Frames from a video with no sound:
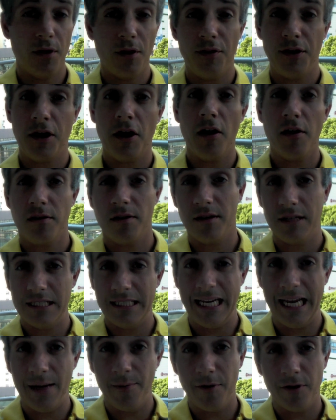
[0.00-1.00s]
all the cards on the
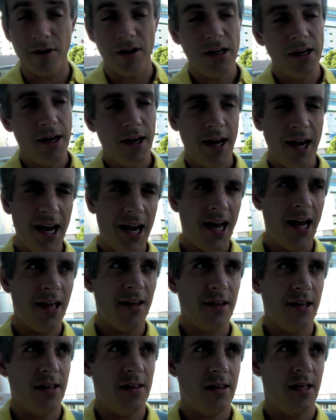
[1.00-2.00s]
table
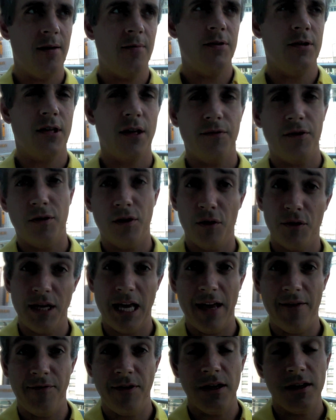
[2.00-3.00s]
and they seem to give you an
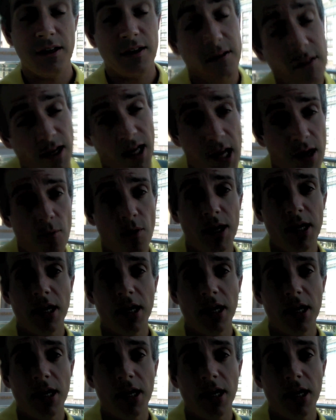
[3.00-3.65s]
okay feeling, why